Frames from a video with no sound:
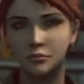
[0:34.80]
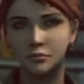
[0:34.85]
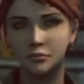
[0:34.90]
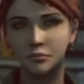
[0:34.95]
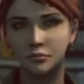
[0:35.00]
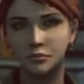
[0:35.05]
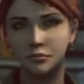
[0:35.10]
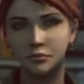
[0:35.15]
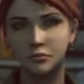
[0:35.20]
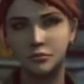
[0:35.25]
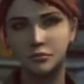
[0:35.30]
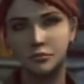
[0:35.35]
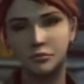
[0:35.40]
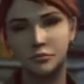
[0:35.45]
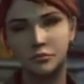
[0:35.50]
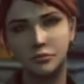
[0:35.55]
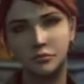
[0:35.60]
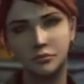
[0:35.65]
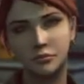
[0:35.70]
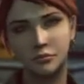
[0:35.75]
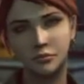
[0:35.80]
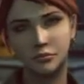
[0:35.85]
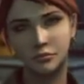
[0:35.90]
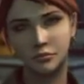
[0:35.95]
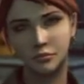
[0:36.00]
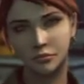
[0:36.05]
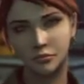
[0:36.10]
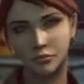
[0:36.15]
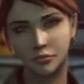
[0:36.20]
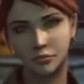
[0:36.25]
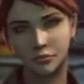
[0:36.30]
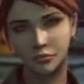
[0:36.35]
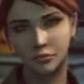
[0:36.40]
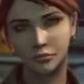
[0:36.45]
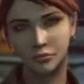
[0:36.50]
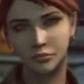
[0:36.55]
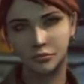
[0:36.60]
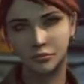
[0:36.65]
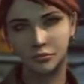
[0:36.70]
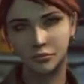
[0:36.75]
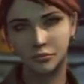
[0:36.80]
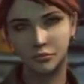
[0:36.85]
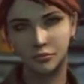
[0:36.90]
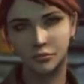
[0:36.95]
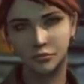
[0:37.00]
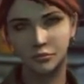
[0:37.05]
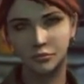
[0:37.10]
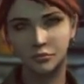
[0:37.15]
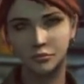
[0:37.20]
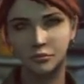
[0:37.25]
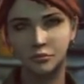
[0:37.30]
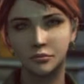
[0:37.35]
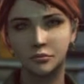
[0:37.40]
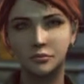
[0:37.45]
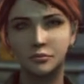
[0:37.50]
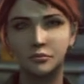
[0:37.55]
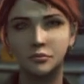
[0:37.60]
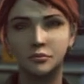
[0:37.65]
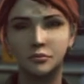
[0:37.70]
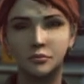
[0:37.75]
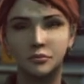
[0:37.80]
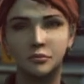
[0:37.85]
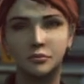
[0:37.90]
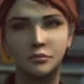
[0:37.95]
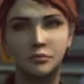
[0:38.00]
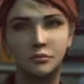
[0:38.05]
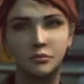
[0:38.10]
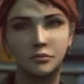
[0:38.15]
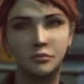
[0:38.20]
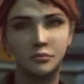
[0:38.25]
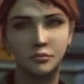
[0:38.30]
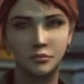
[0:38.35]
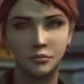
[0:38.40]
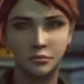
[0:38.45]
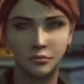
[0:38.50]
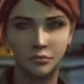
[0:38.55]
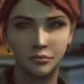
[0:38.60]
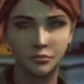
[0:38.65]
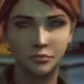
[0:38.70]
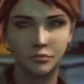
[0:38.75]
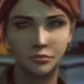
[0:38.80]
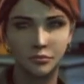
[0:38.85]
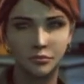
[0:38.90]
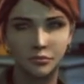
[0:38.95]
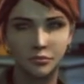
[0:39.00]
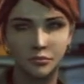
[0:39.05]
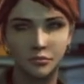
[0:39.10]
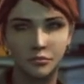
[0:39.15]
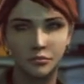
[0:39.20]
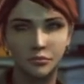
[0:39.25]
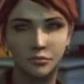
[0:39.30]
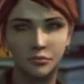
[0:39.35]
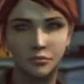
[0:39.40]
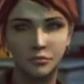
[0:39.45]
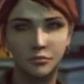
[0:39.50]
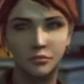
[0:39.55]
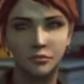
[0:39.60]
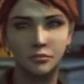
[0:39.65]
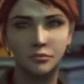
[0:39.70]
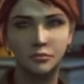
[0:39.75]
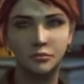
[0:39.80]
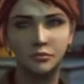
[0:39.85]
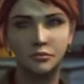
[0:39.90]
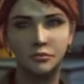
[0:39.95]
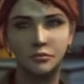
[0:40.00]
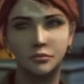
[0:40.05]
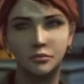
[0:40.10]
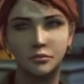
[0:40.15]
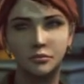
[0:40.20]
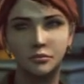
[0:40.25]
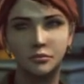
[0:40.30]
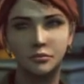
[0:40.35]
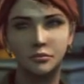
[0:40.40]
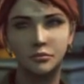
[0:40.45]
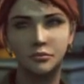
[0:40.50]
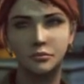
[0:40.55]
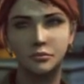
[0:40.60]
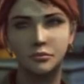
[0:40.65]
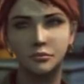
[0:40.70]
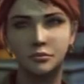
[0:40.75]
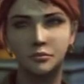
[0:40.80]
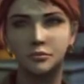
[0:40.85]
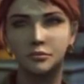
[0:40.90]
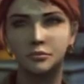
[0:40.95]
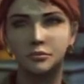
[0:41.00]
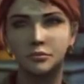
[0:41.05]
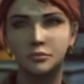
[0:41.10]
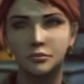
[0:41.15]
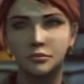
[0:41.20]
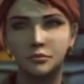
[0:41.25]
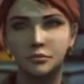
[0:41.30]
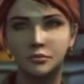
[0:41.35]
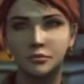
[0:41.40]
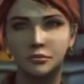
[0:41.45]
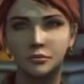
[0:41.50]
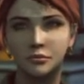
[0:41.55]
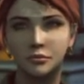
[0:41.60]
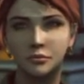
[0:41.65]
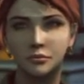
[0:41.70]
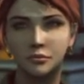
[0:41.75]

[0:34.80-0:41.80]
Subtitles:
(not speaking)